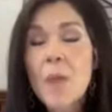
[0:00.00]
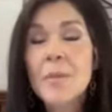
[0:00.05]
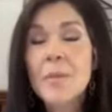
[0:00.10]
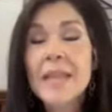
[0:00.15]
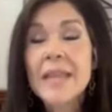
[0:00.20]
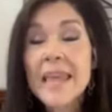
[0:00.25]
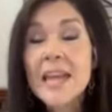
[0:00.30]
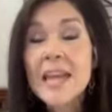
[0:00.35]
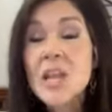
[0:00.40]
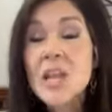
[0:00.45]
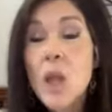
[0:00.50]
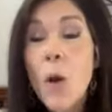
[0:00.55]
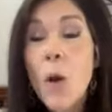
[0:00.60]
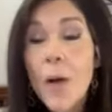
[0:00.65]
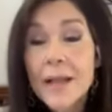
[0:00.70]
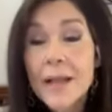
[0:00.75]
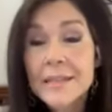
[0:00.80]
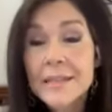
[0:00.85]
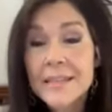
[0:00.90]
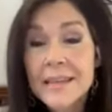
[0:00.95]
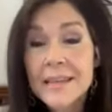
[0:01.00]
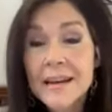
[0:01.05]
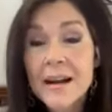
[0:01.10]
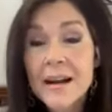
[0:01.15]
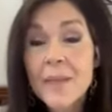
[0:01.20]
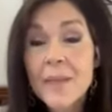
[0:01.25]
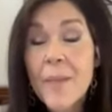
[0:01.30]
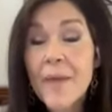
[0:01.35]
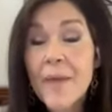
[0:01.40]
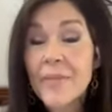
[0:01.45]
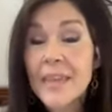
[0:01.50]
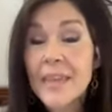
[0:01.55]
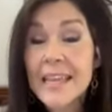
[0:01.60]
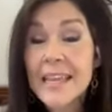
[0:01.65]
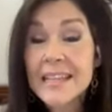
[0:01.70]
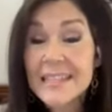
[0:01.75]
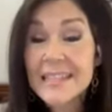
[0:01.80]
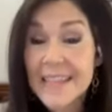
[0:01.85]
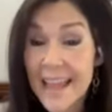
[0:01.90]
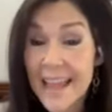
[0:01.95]
but he had no idea about the
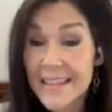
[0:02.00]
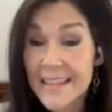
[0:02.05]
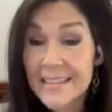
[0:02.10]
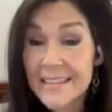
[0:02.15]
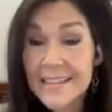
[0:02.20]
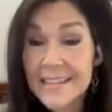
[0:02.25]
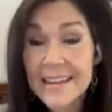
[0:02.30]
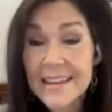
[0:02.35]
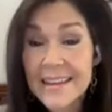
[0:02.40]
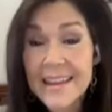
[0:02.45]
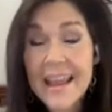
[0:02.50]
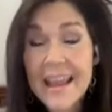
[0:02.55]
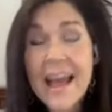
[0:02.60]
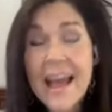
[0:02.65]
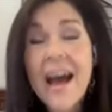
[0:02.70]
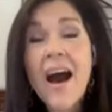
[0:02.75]
intensity